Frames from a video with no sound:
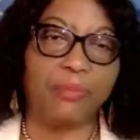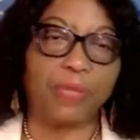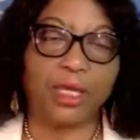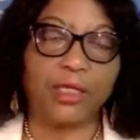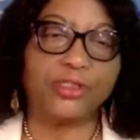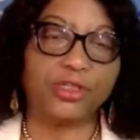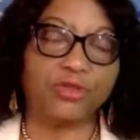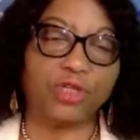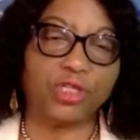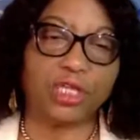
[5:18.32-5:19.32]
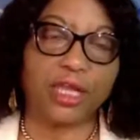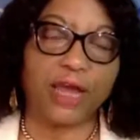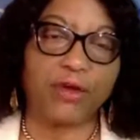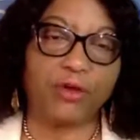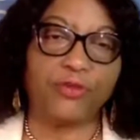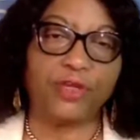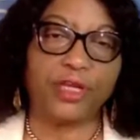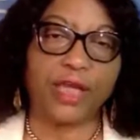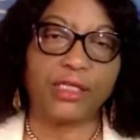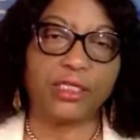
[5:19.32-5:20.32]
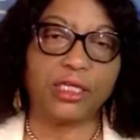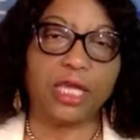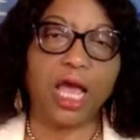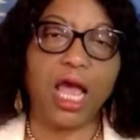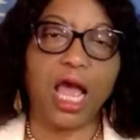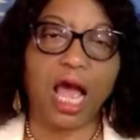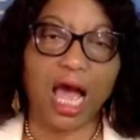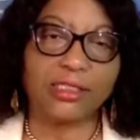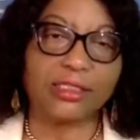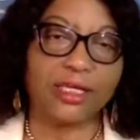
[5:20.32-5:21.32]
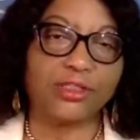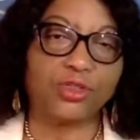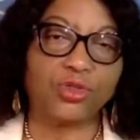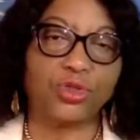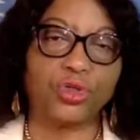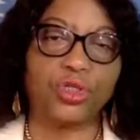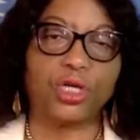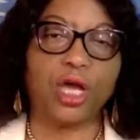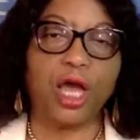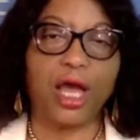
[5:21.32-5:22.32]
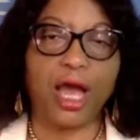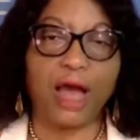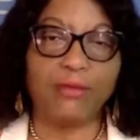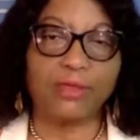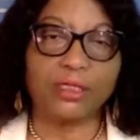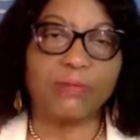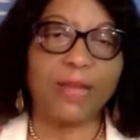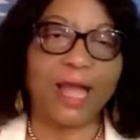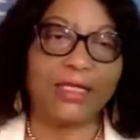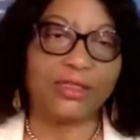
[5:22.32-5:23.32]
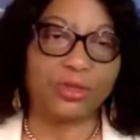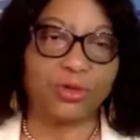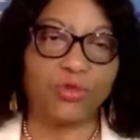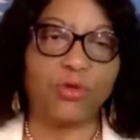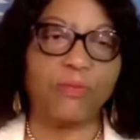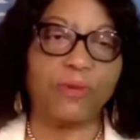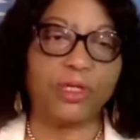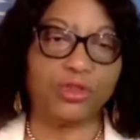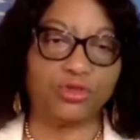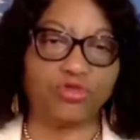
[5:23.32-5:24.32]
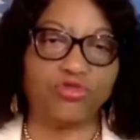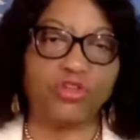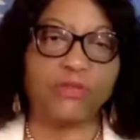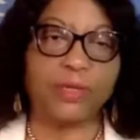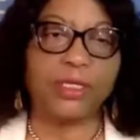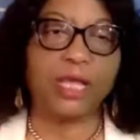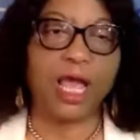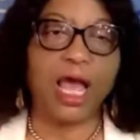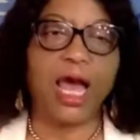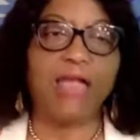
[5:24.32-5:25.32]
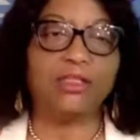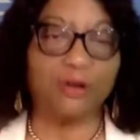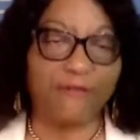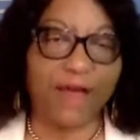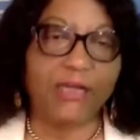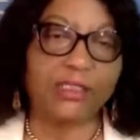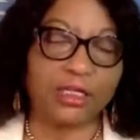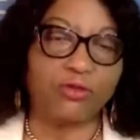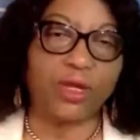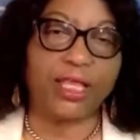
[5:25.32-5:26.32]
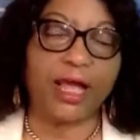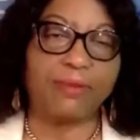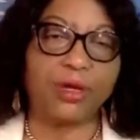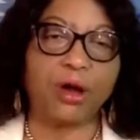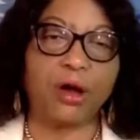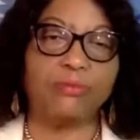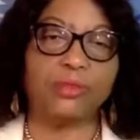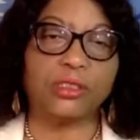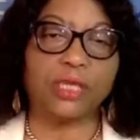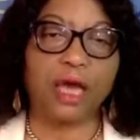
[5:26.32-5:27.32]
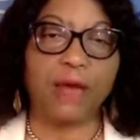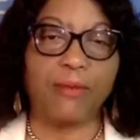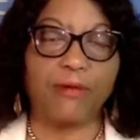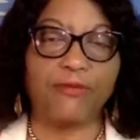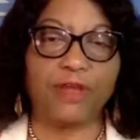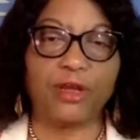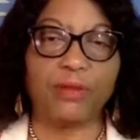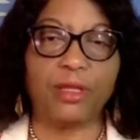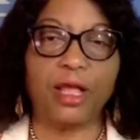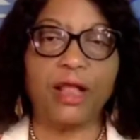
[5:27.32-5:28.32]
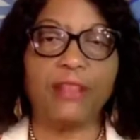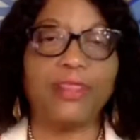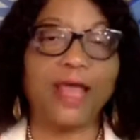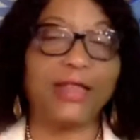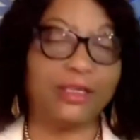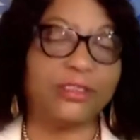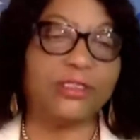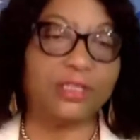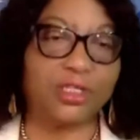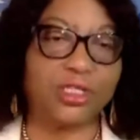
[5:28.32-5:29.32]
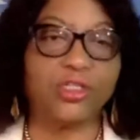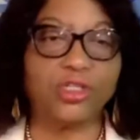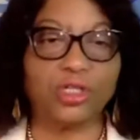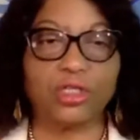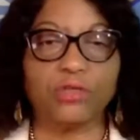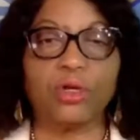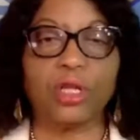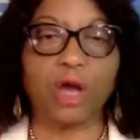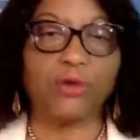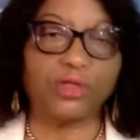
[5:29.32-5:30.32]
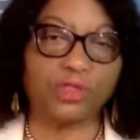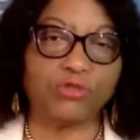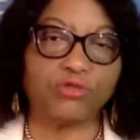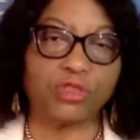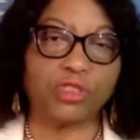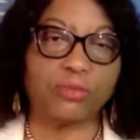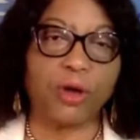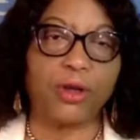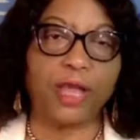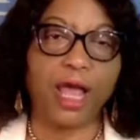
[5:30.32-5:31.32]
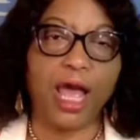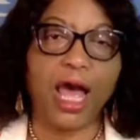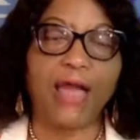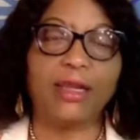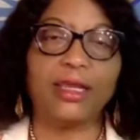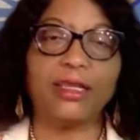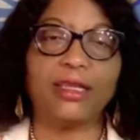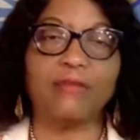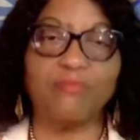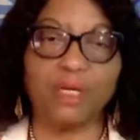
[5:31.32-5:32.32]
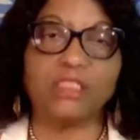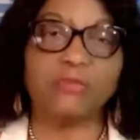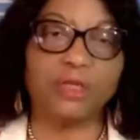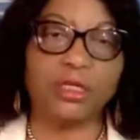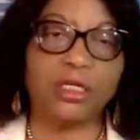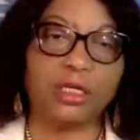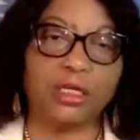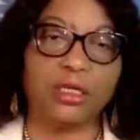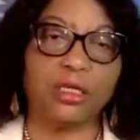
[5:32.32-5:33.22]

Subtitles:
in a situation like COVID-19, access to supplies, to equipment, to treatment, and to a vaccine when that becomes available, that this is essential to allow us to respond. And it must be done